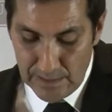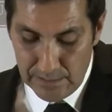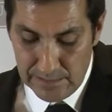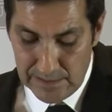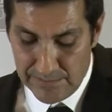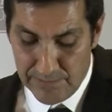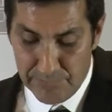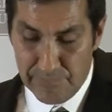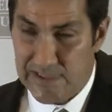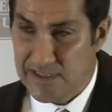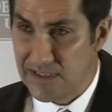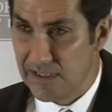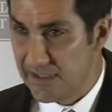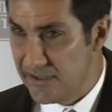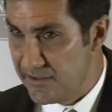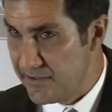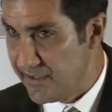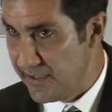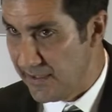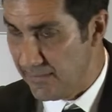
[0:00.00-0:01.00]
Now, the rich
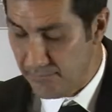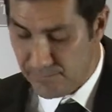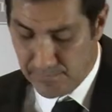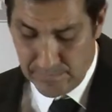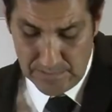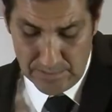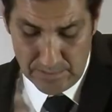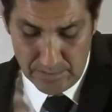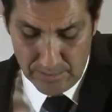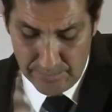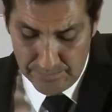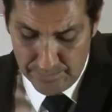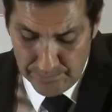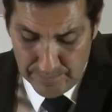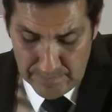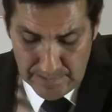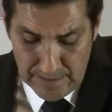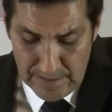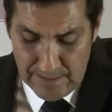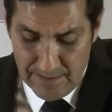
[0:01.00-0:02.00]
literature on
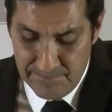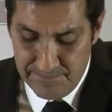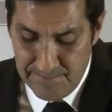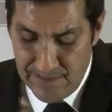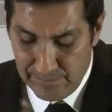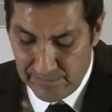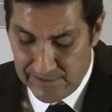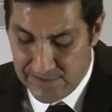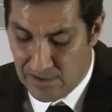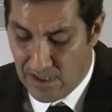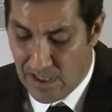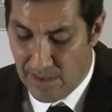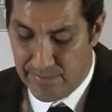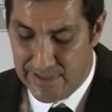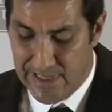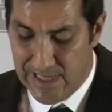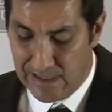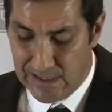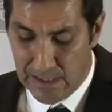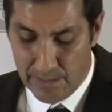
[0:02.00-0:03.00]
family type and
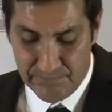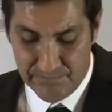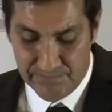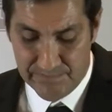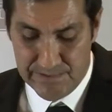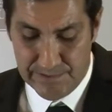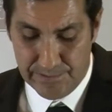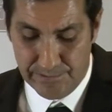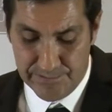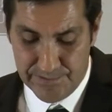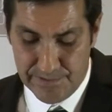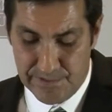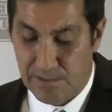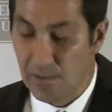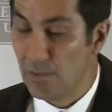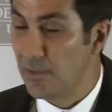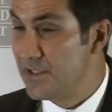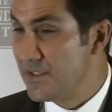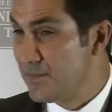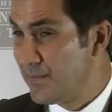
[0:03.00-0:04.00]
outcomes for children,
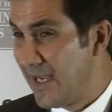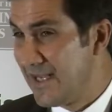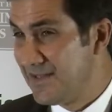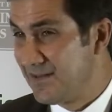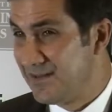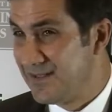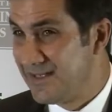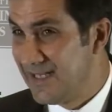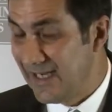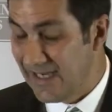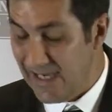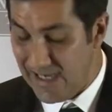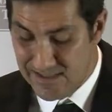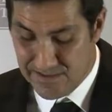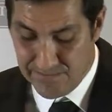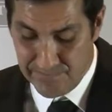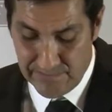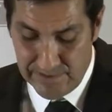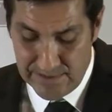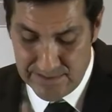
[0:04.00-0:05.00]
which is based on decades
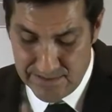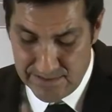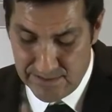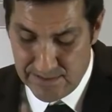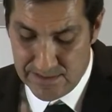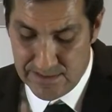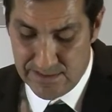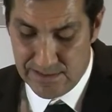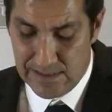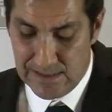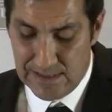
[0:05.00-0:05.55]
of research,